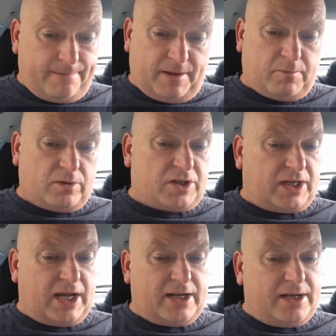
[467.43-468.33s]
Then, once
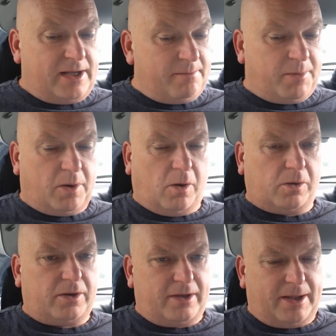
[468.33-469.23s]
again, in
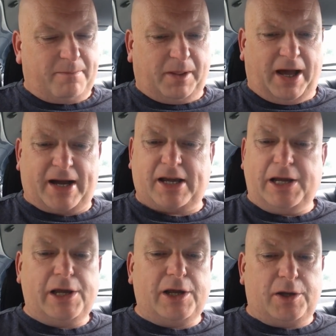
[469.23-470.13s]
bold, in black,
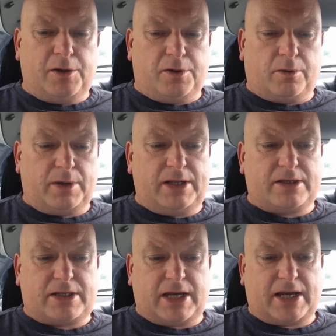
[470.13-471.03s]
you don't need
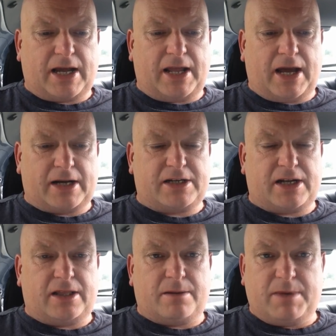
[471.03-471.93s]
to take any
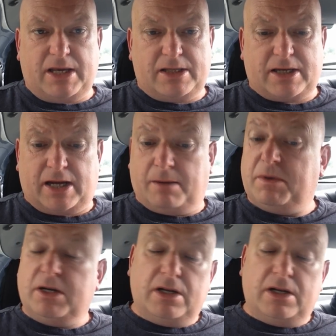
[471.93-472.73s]
action in the meantime.